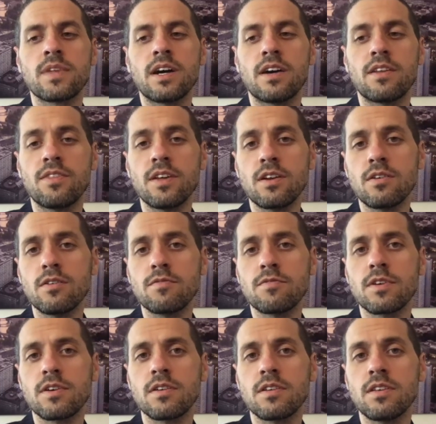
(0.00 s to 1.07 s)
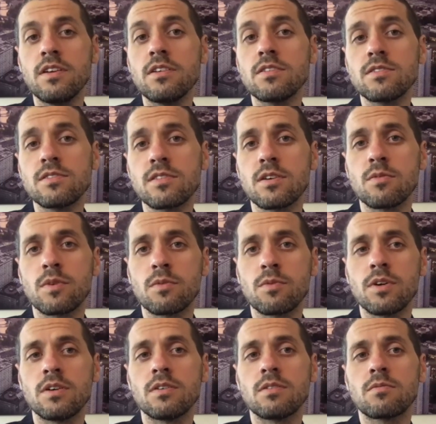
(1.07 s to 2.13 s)
I think over years, though, we
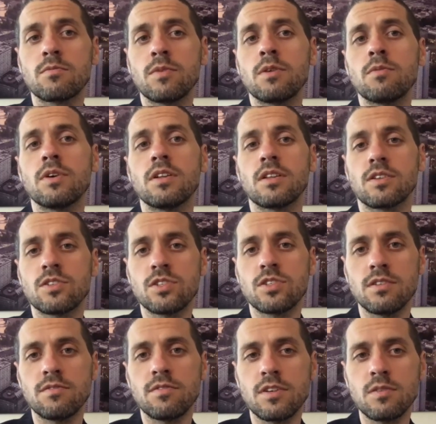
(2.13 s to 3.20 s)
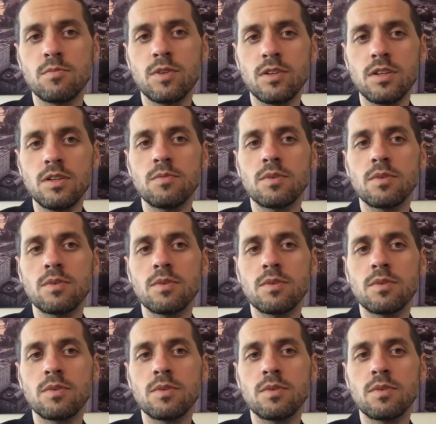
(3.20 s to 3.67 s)
will we will achieve herd immunity,